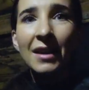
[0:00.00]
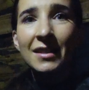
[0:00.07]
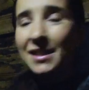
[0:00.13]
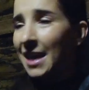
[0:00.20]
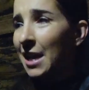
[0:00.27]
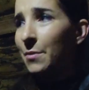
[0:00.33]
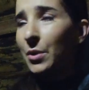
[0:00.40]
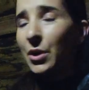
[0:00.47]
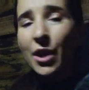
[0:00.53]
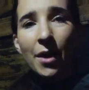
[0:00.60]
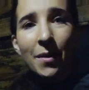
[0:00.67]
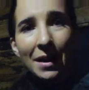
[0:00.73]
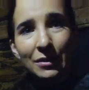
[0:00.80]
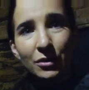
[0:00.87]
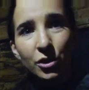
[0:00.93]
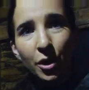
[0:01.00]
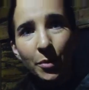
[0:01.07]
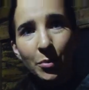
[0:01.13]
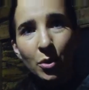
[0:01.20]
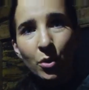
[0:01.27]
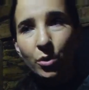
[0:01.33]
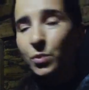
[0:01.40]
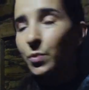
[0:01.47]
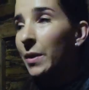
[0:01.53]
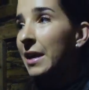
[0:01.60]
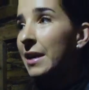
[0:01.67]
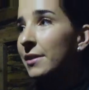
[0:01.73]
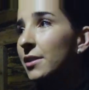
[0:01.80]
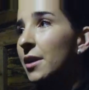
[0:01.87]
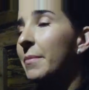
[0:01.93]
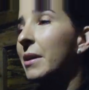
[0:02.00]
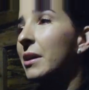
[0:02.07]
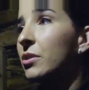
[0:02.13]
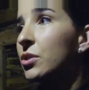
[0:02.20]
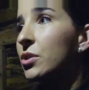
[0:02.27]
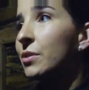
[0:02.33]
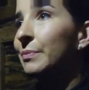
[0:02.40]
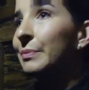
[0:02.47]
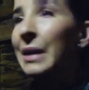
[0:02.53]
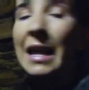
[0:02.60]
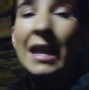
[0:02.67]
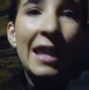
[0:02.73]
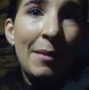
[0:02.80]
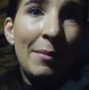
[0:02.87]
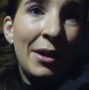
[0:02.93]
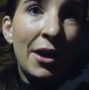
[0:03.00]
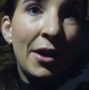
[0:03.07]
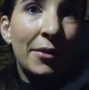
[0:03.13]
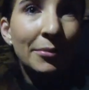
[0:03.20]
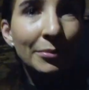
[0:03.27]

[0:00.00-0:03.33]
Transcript: Does anyone know how to stop a horse weeing so much? Let me know.